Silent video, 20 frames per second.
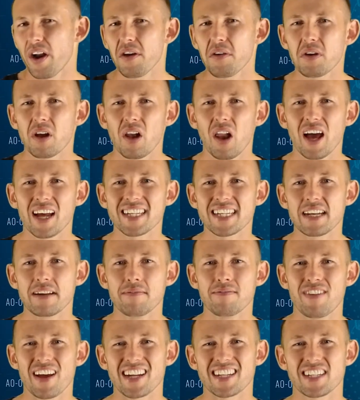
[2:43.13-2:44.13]
don't clients and
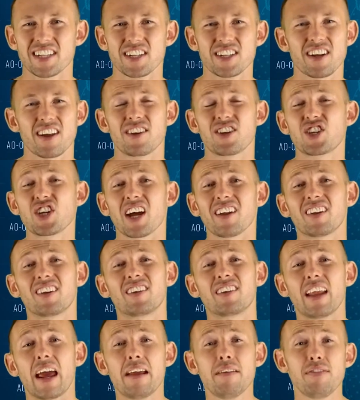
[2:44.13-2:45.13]
investors just
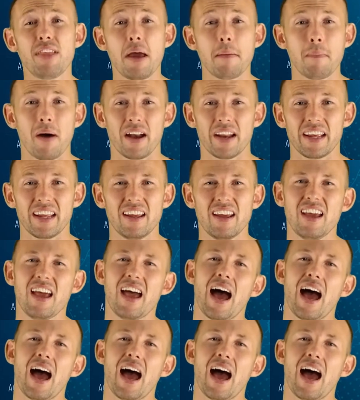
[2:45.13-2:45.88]
save their money